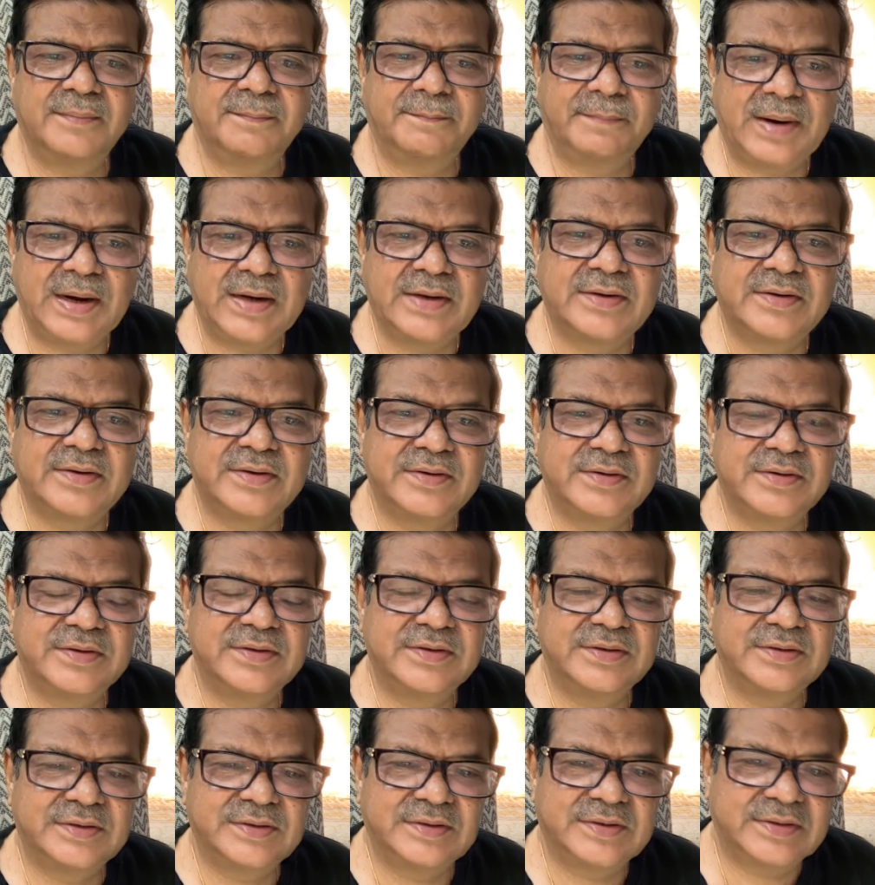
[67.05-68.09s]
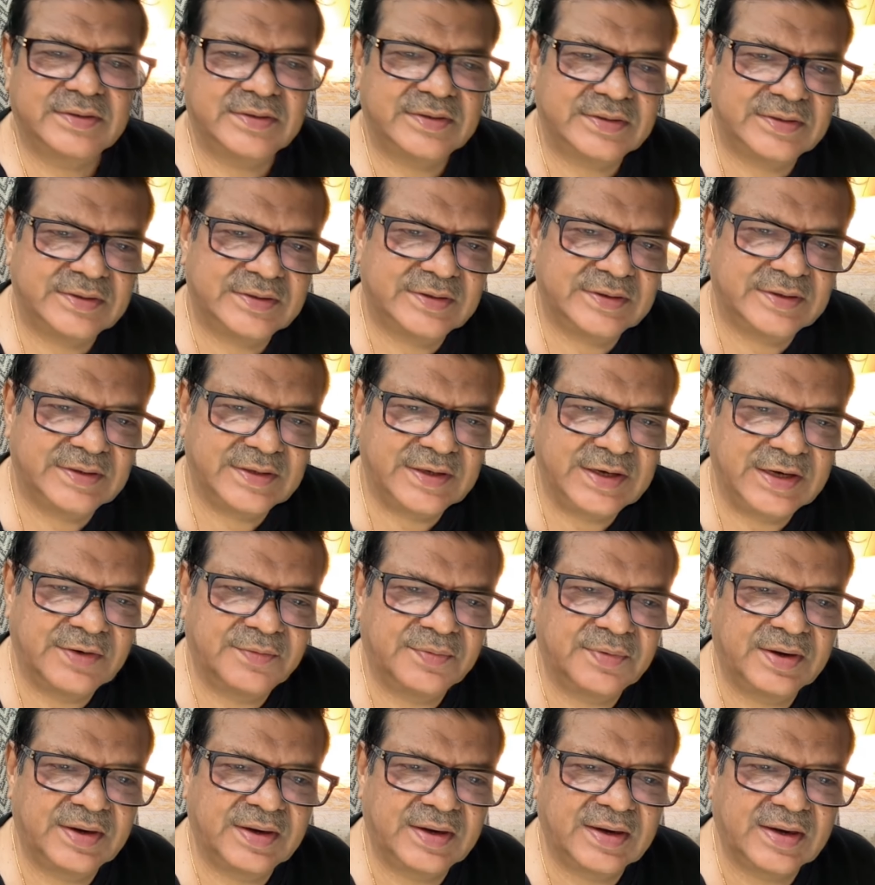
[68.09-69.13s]
but it
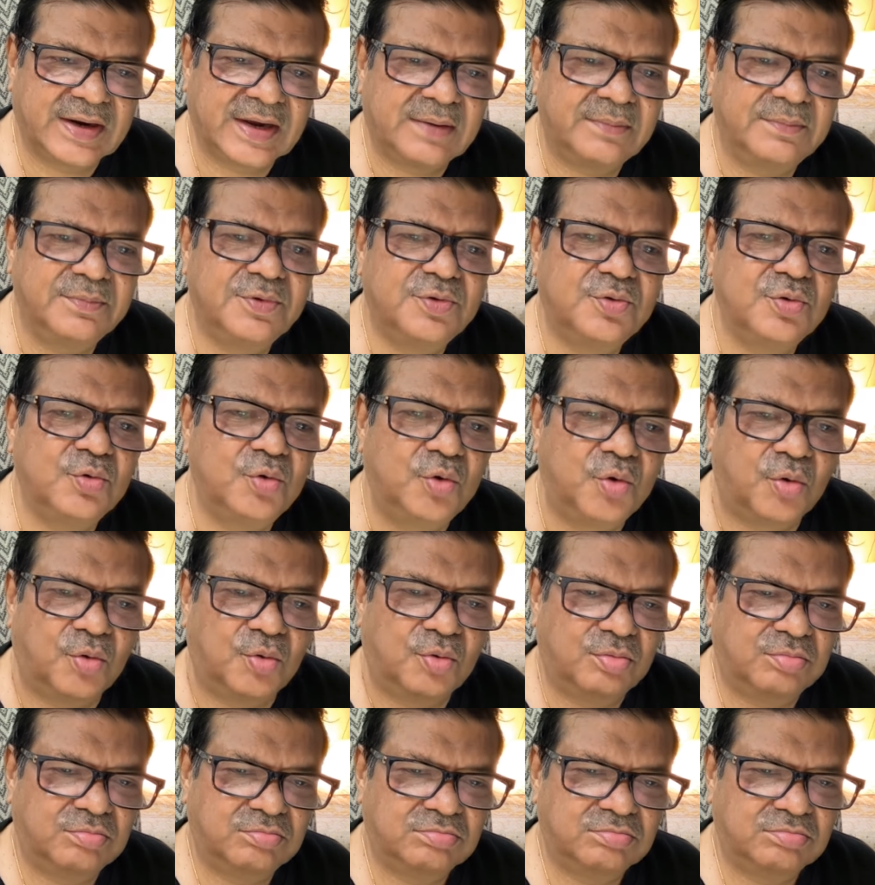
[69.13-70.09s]
will come to go.